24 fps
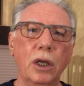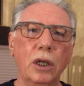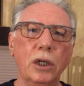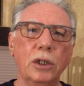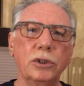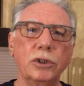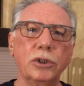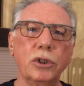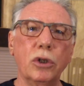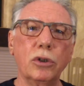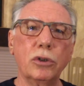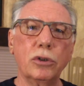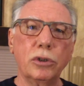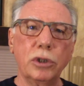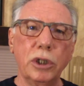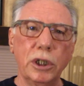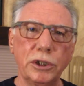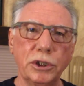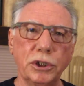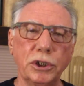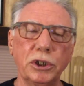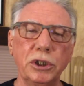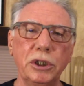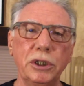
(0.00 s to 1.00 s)
So
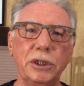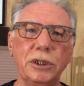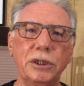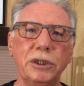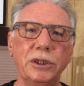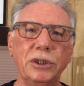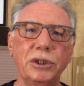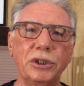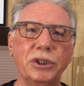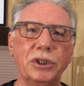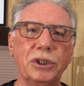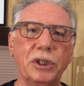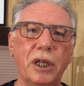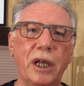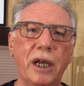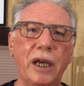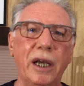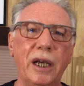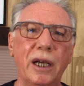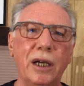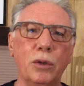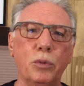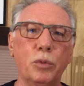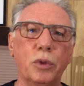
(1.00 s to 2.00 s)
Krishna is
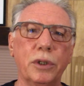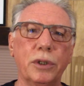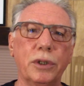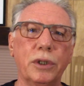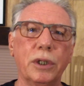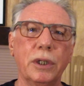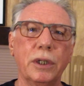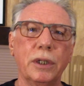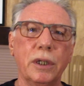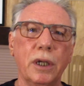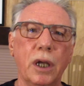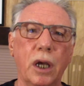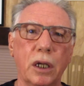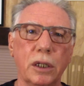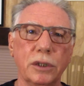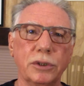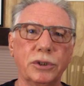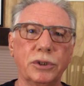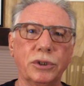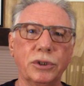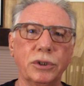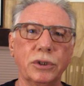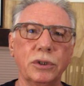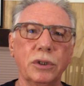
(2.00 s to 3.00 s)
there within
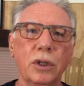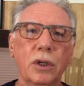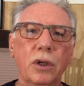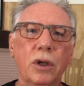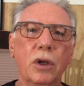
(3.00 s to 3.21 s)
us.